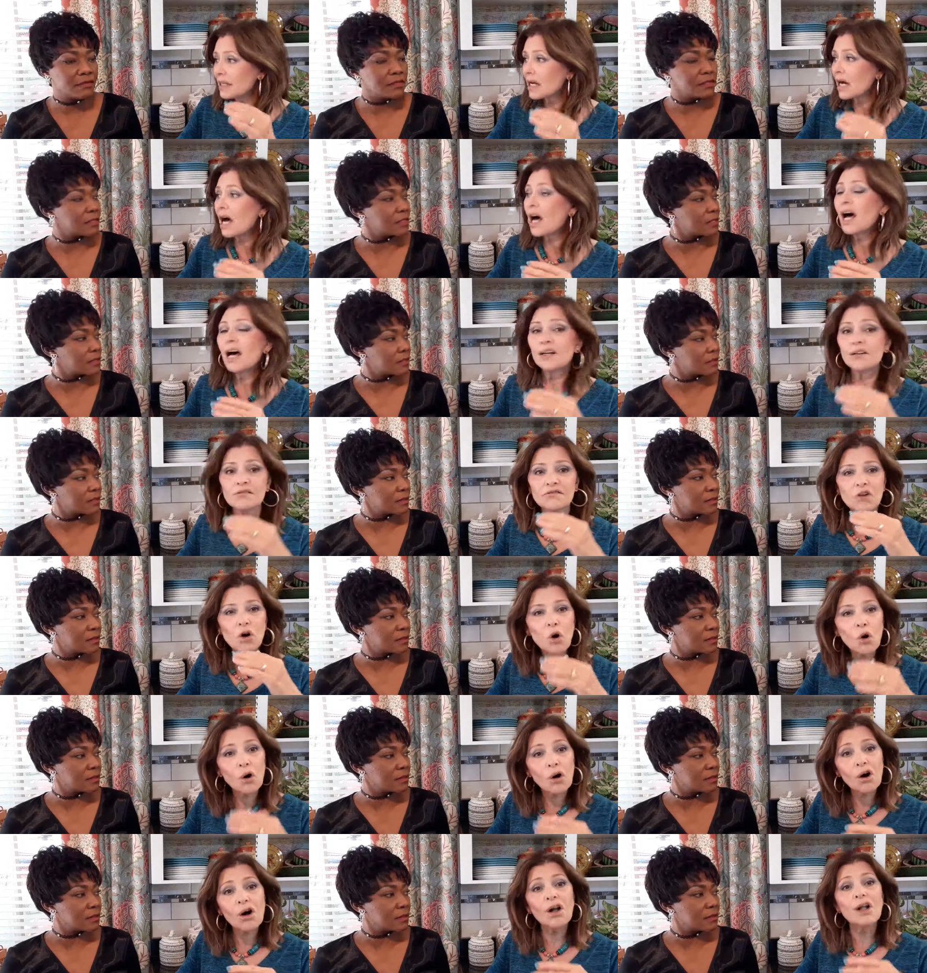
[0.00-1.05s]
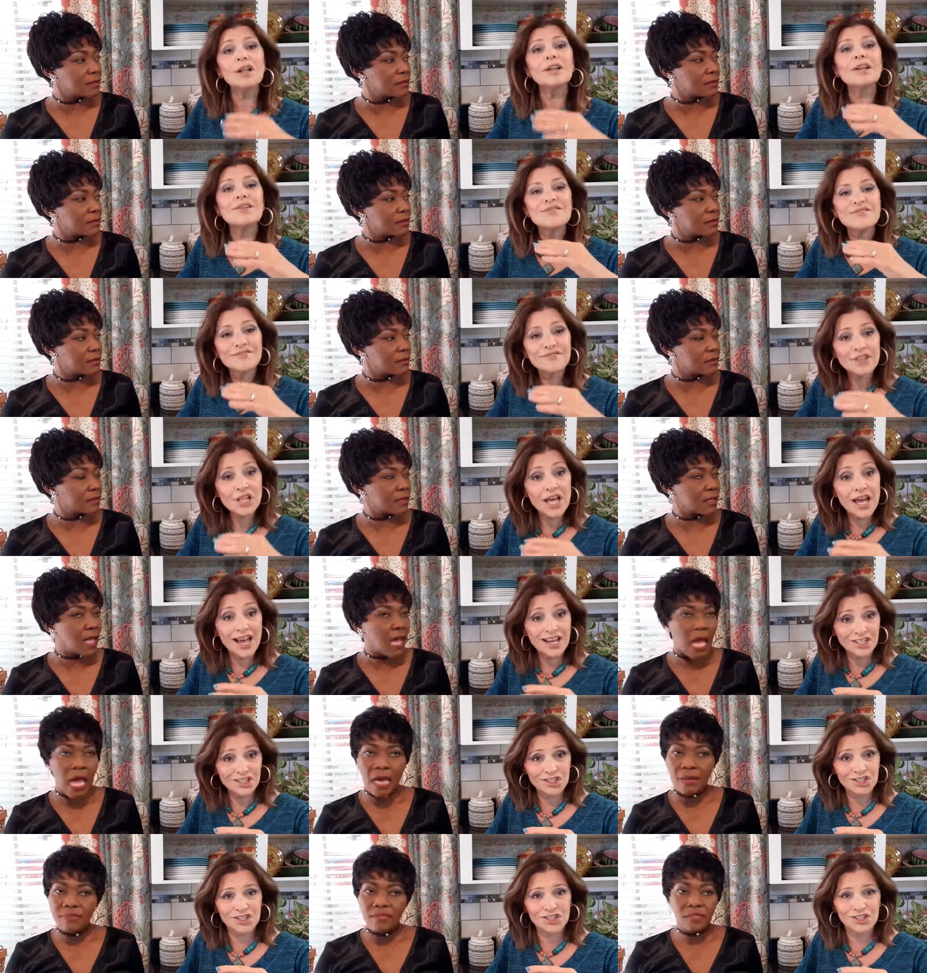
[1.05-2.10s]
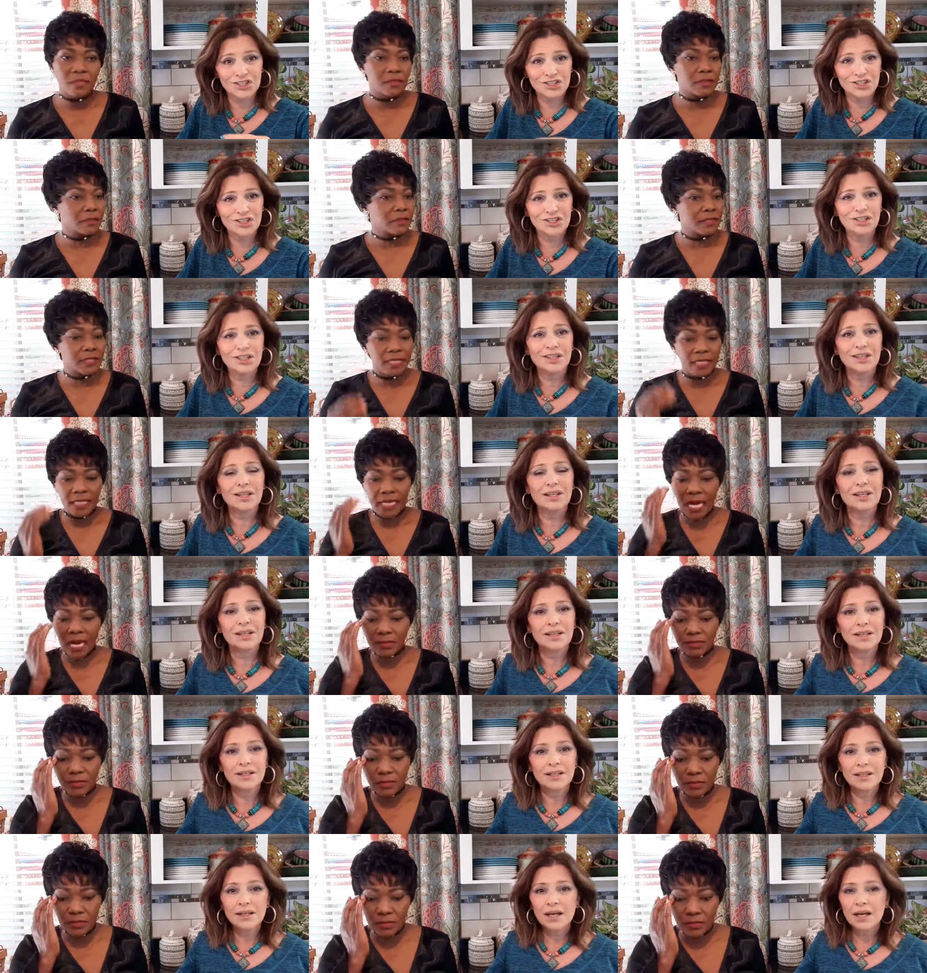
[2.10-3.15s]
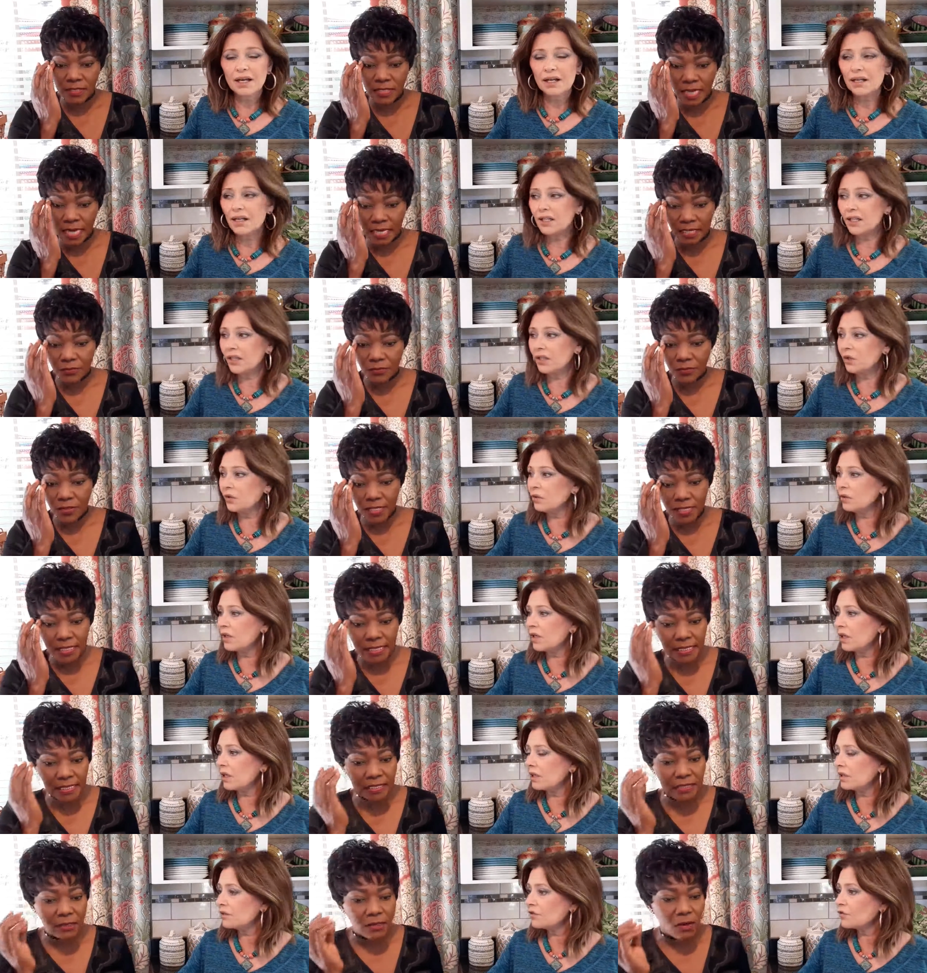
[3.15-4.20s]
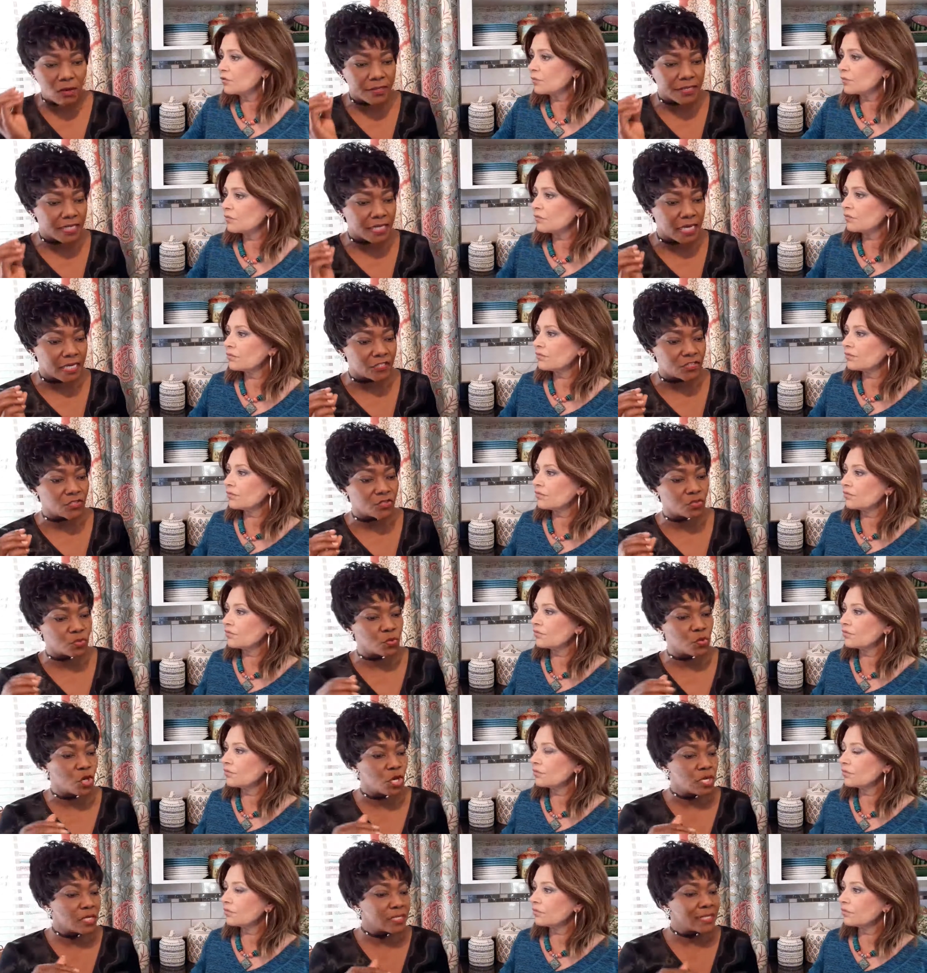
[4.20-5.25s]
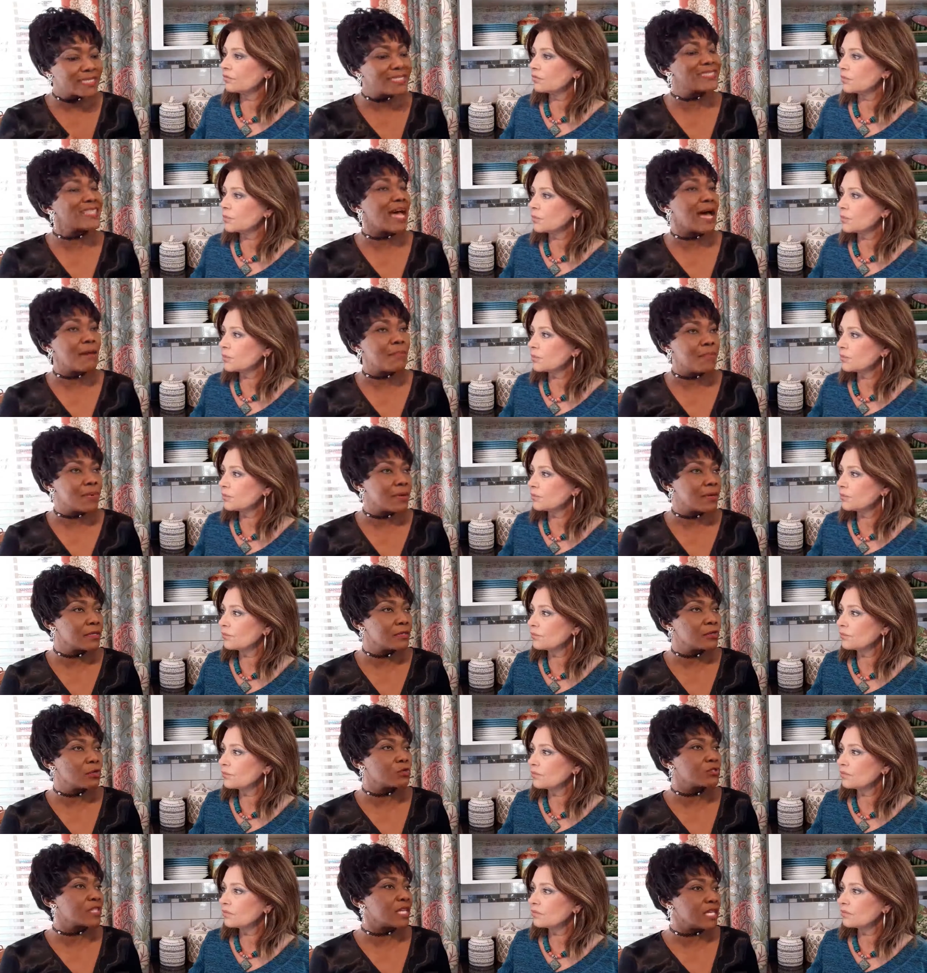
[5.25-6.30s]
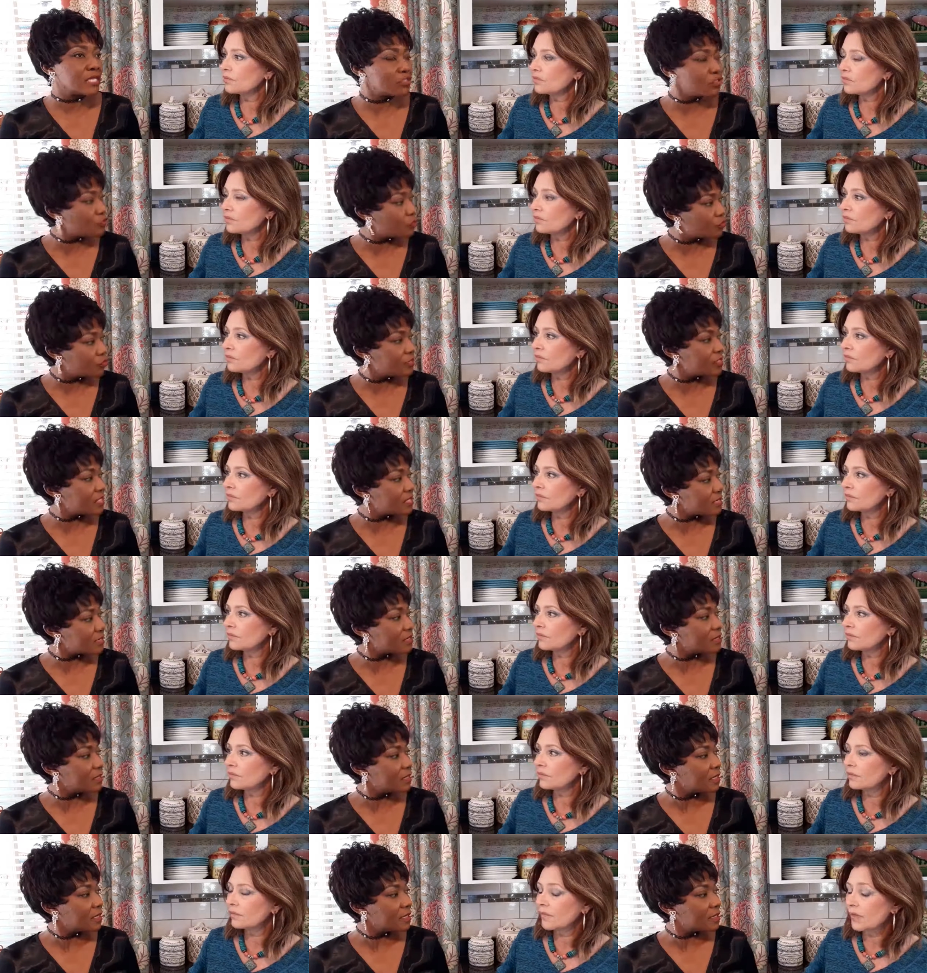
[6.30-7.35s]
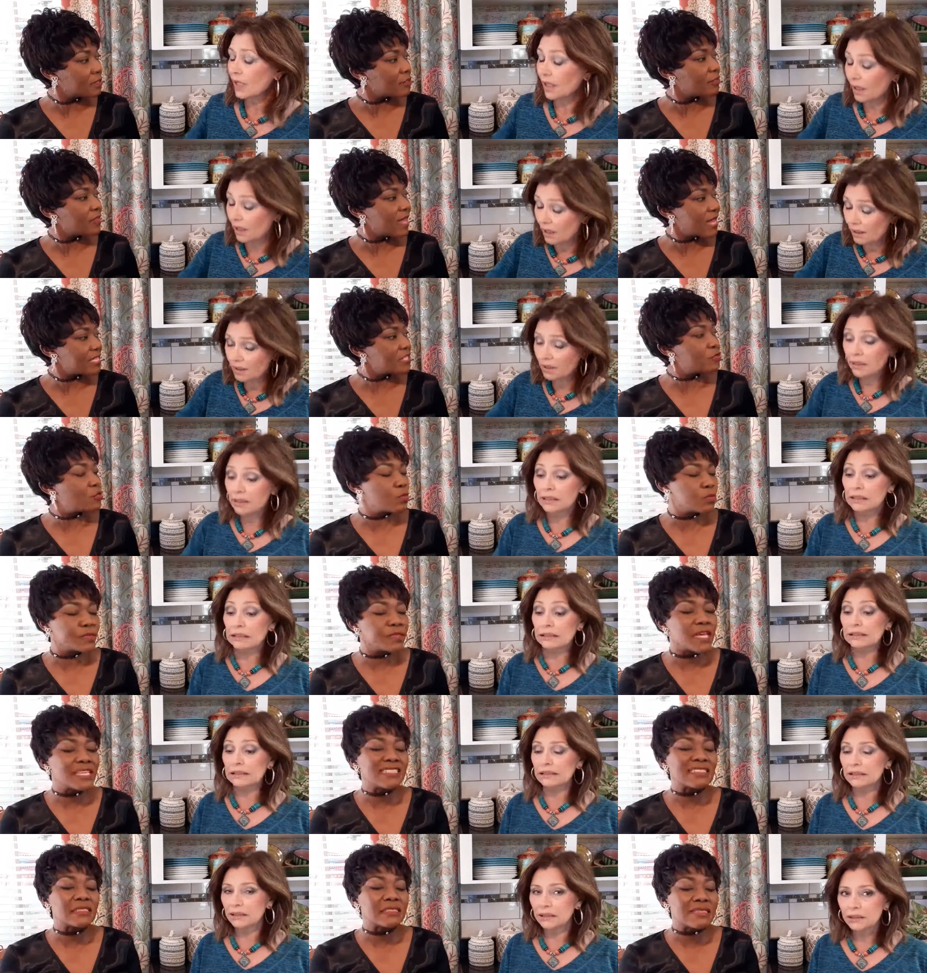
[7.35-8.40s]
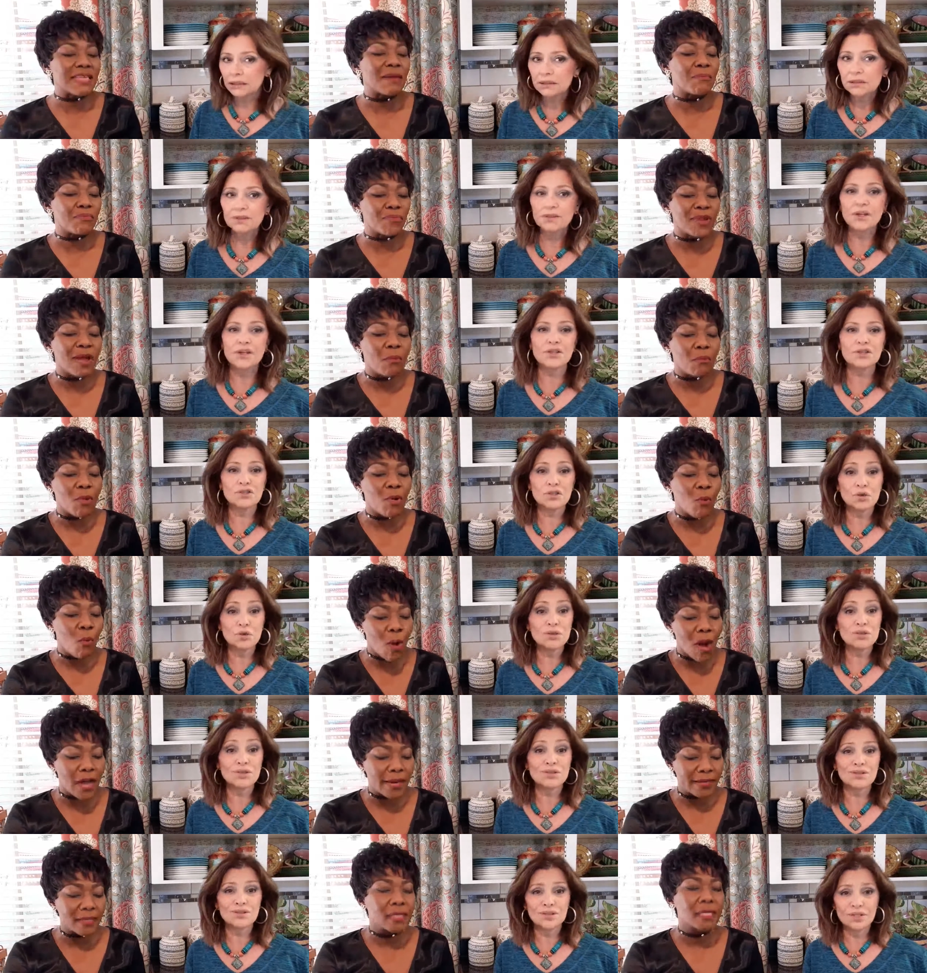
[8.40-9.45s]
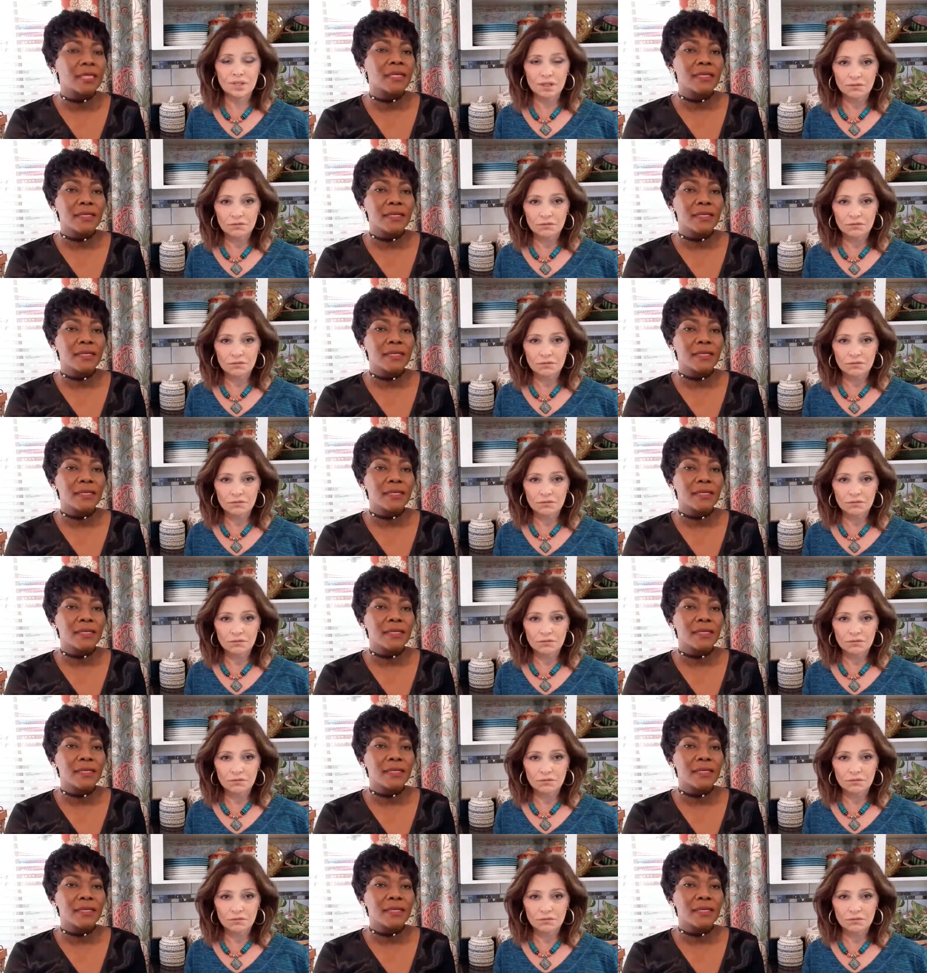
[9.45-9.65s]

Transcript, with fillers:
Speaker 1: God is the God of all flesh. Absolutely. Absolutely. Hallelujah. And really, He's calling us to stop those excuses so ah. that's that's step number excuses. one.